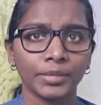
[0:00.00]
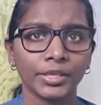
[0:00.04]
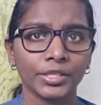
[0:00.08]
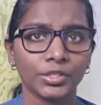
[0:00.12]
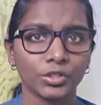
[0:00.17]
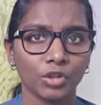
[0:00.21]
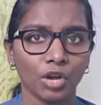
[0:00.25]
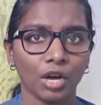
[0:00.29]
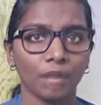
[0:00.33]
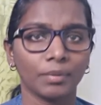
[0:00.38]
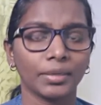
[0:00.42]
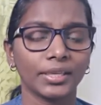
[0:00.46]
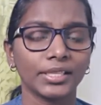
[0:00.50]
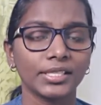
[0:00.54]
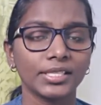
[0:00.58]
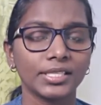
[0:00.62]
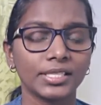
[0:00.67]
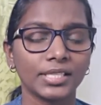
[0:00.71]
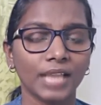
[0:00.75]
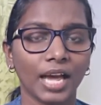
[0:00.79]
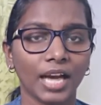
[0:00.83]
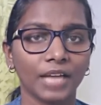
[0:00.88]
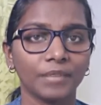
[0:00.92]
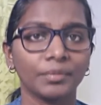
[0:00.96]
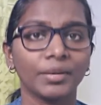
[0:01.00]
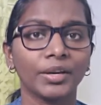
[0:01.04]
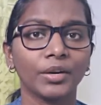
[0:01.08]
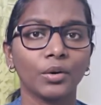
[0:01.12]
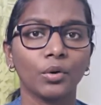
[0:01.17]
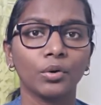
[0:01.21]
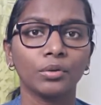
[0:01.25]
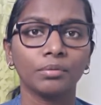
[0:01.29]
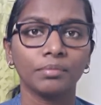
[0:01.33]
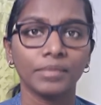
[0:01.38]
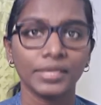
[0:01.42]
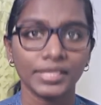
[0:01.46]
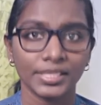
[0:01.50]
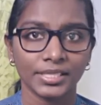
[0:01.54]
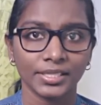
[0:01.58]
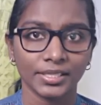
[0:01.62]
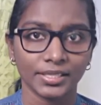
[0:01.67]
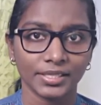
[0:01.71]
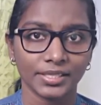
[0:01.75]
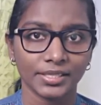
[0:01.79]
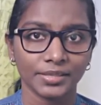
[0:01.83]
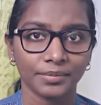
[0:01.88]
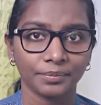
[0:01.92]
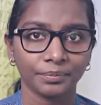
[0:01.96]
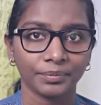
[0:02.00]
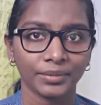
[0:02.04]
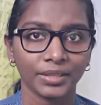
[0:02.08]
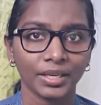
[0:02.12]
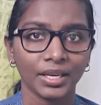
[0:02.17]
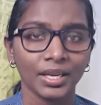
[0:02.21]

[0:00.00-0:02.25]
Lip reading: my job and start my own business.